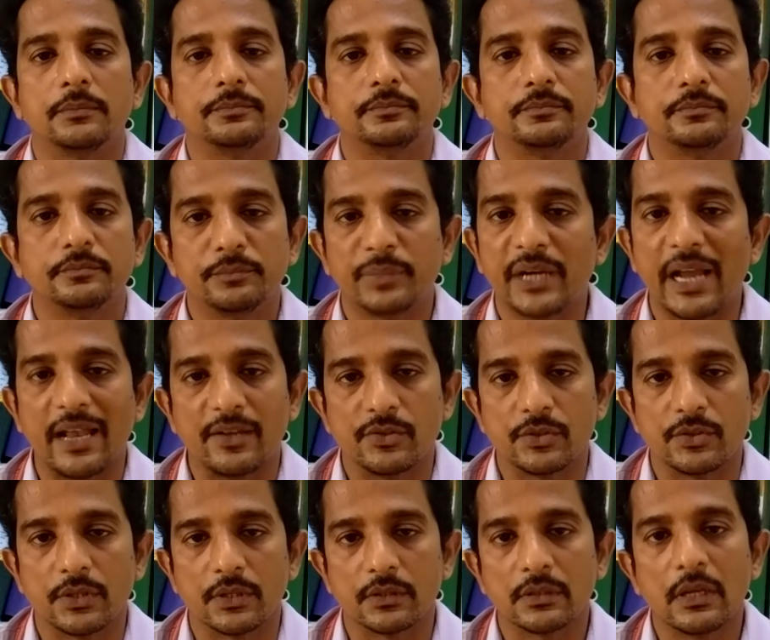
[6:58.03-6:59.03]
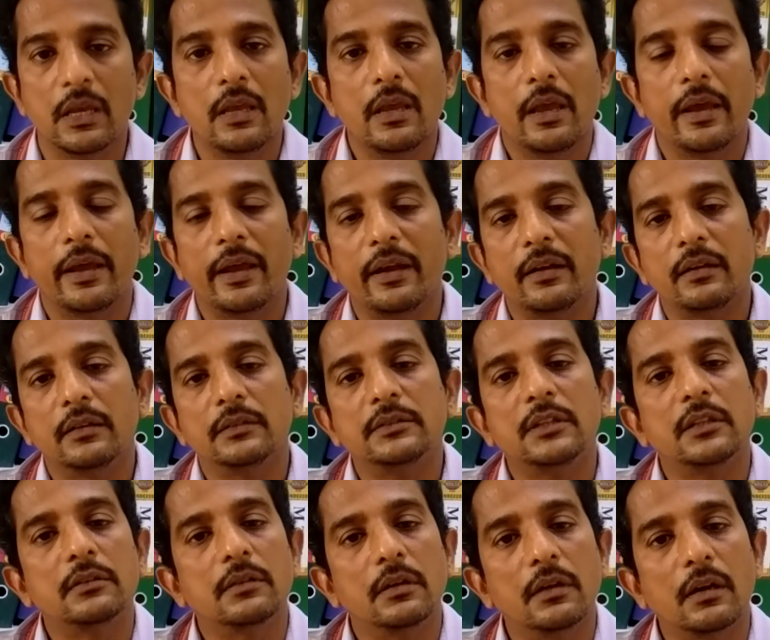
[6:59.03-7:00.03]
branches and the
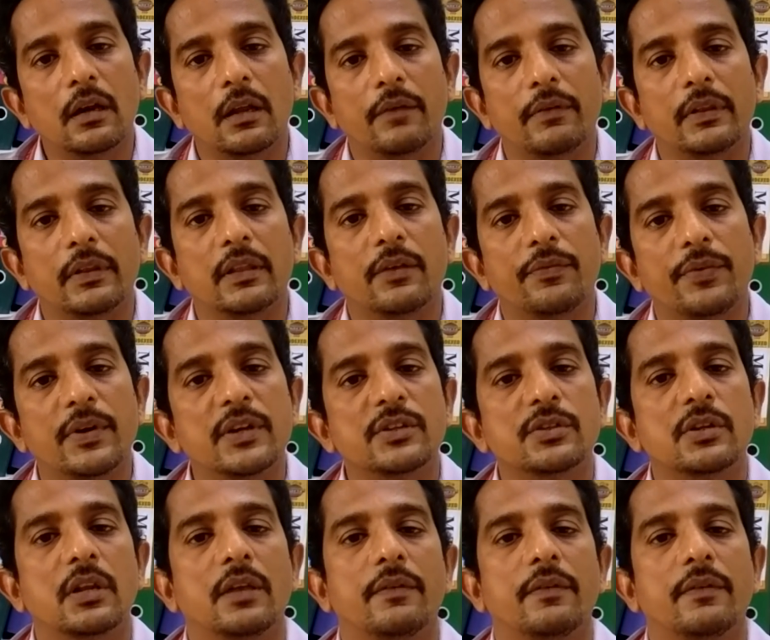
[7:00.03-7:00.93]
third level the first level